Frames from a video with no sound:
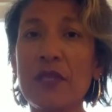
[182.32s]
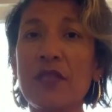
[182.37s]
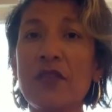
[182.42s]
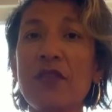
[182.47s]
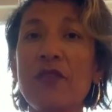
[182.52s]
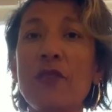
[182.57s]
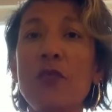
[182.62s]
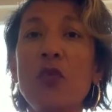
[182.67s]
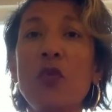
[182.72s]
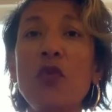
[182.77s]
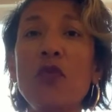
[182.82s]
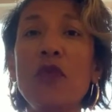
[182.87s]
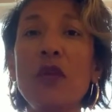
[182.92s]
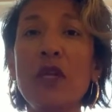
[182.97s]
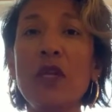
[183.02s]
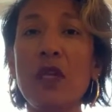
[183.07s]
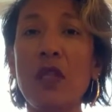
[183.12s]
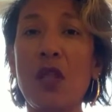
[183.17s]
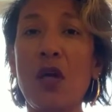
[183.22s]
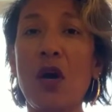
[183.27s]
of moving
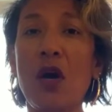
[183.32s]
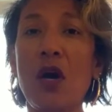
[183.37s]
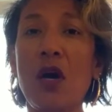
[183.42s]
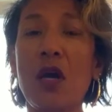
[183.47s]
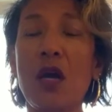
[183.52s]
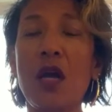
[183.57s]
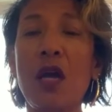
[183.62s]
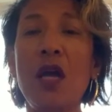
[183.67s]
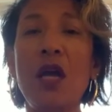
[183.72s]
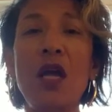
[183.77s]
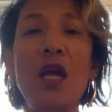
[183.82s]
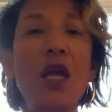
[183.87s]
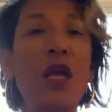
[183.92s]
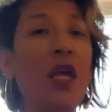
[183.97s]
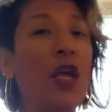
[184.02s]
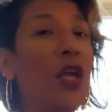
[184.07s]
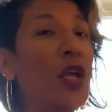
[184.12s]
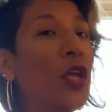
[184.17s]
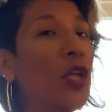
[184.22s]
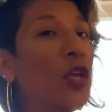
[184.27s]
along,
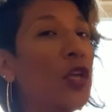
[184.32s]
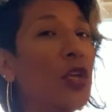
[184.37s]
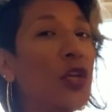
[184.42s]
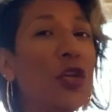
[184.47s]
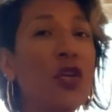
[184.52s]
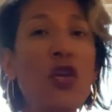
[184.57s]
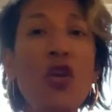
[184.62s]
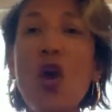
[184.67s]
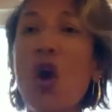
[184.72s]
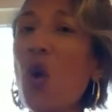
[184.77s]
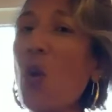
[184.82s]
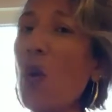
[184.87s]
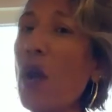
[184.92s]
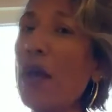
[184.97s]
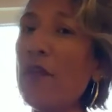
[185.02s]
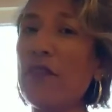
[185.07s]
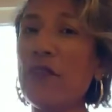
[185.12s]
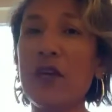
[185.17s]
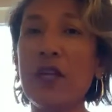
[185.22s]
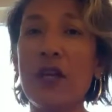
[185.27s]
no
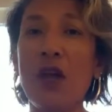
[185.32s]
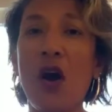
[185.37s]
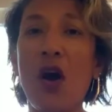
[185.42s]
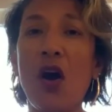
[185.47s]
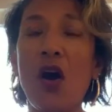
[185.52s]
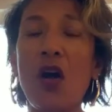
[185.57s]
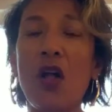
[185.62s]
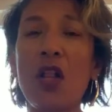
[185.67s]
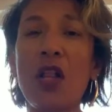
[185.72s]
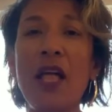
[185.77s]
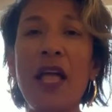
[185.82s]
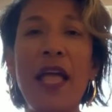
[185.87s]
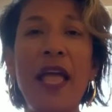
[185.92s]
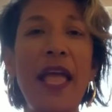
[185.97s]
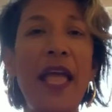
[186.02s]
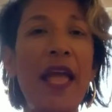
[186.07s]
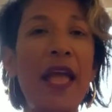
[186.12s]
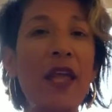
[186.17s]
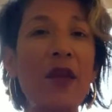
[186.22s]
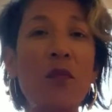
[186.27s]
effort at all,
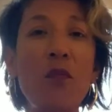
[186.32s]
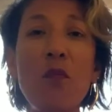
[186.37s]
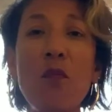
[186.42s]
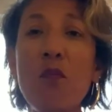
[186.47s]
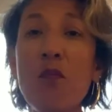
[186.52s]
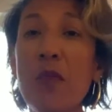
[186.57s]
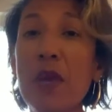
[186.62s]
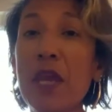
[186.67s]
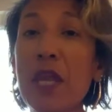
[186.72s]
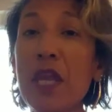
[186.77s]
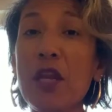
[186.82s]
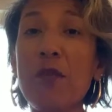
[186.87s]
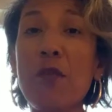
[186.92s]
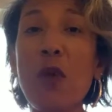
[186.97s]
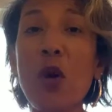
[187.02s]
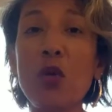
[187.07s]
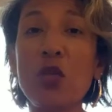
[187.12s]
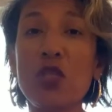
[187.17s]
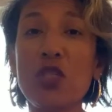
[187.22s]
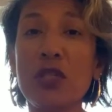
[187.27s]
and in
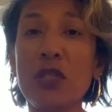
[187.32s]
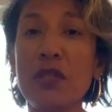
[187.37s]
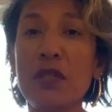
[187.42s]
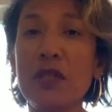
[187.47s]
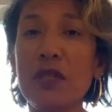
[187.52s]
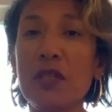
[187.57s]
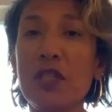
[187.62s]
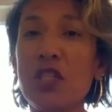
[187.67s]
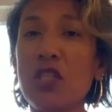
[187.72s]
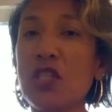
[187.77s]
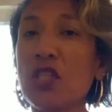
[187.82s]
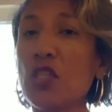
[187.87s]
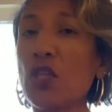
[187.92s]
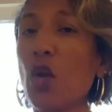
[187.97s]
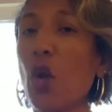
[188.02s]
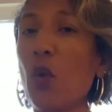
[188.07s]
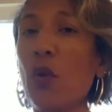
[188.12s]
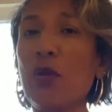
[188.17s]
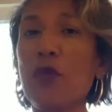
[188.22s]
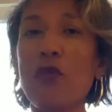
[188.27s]
motion, just
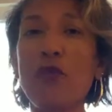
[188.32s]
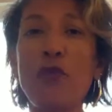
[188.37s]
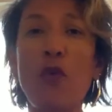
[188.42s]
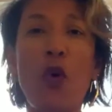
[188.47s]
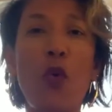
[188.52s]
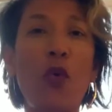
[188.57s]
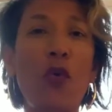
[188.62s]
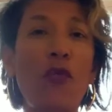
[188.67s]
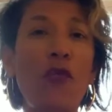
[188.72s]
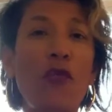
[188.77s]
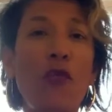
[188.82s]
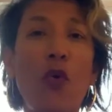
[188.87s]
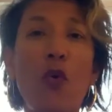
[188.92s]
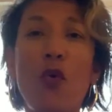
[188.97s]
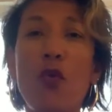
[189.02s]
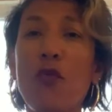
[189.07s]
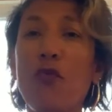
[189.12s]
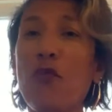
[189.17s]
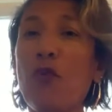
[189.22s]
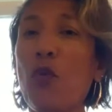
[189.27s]
going forward,
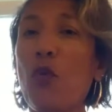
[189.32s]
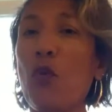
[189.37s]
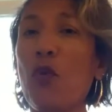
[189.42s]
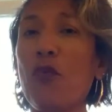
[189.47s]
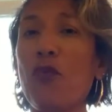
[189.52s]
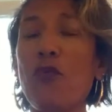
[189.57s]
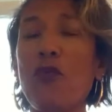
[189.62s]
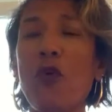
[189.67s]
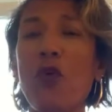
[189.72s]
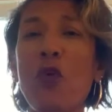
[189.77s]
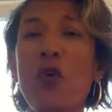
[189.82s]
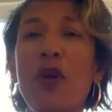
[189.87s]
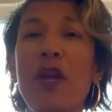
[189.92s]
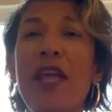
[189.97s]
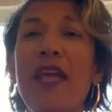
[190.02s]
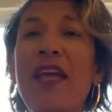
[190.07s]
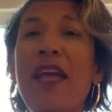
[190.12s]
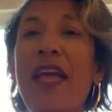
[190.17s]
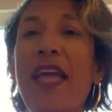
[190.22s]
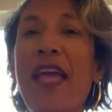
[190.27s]
forward, forward, forward,
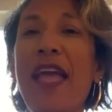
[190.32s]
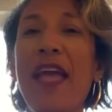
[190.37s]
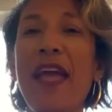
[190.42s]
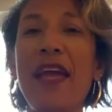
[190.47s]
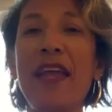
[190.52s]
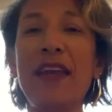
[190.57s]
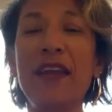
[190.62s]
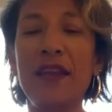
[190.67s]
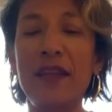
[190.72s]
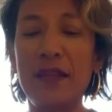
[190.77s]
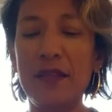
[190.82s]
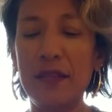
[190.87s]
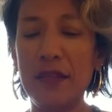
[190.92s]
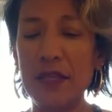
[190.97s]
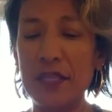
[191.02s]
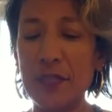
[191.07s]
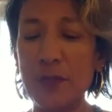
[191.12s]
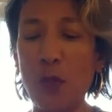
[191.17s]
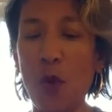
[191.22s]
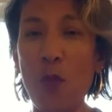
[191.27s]
and
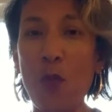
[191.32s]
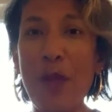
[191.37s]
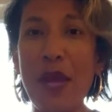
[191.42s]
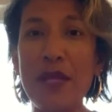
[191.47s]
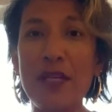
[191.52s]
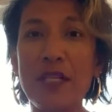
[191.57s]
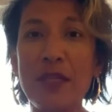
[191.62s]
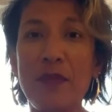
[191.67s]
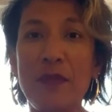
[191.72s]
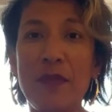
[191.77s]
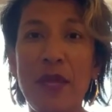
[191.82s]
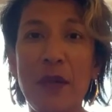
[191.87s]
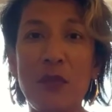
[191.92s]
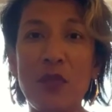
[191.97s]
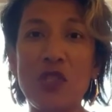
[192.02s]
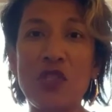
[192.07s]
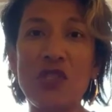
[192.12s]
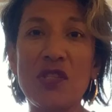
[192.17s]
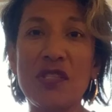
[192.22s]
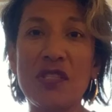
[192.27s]
this momentum that was
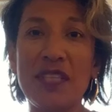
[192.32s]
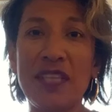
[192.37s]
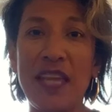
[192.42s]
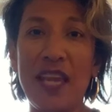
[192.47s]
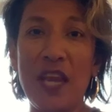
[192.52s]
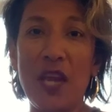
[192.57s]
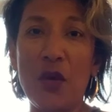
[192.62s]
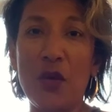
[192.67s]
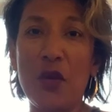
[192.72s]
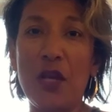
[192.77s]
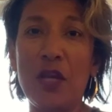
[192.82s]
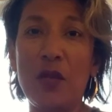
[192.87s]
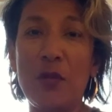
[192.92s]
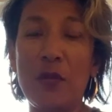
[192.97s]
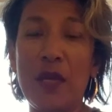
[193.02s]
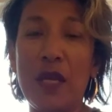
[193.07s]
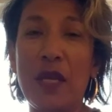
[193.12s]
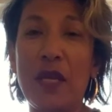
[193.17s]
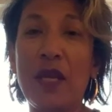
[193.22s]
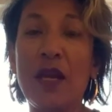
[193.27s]
just carrying
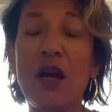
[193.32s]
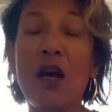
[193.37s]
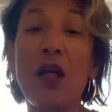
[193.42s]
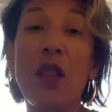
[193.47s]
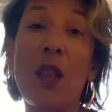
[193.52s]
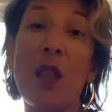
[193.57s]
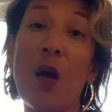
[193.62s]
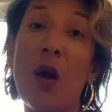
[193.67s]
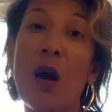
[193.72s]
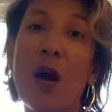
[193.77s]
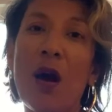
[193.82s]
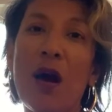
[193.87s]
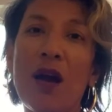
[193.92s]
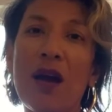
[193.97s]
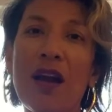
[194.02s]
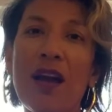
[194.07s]
me along.